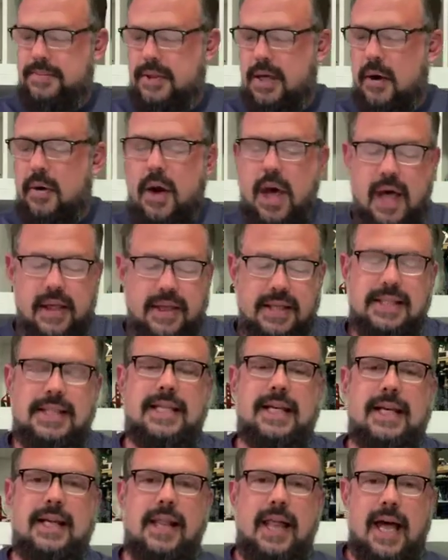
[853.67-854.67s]
So this is
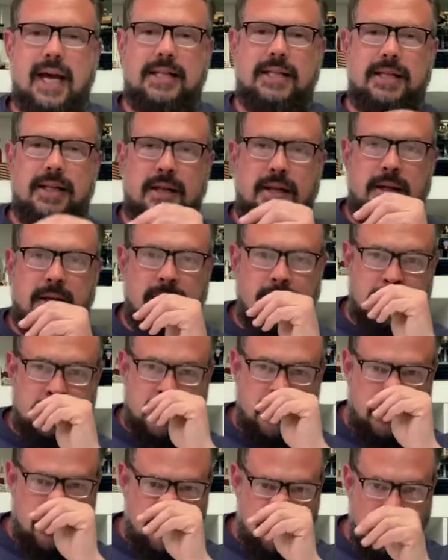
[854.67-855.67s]
the
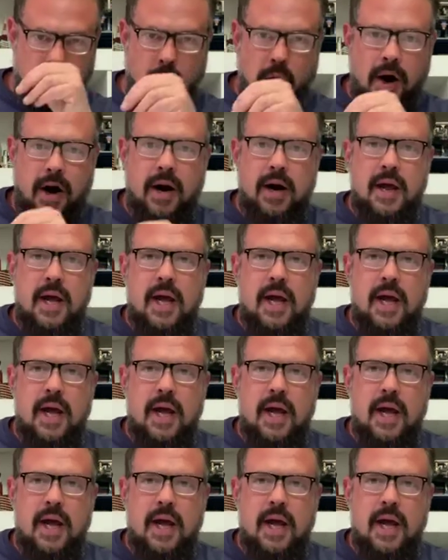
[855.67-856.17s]
collection of the 4.